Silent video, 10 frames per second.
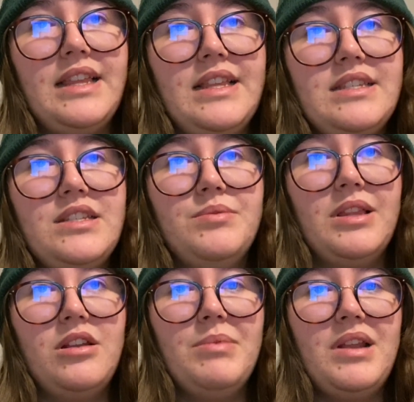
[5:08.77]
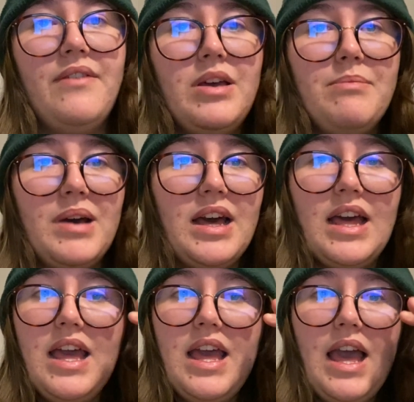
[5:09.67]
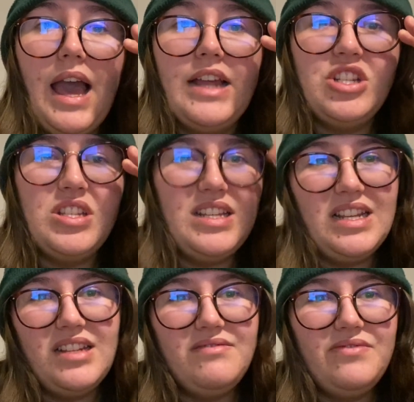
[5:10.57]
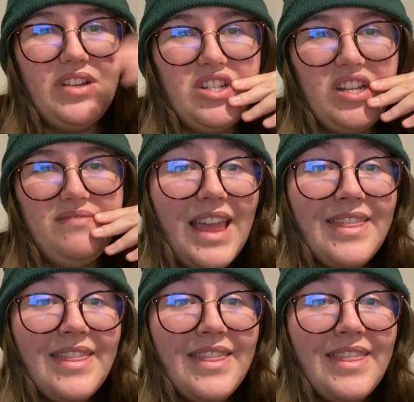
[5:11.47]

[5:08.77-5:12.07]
I listened to a little bit of it, but I just didn't finish it.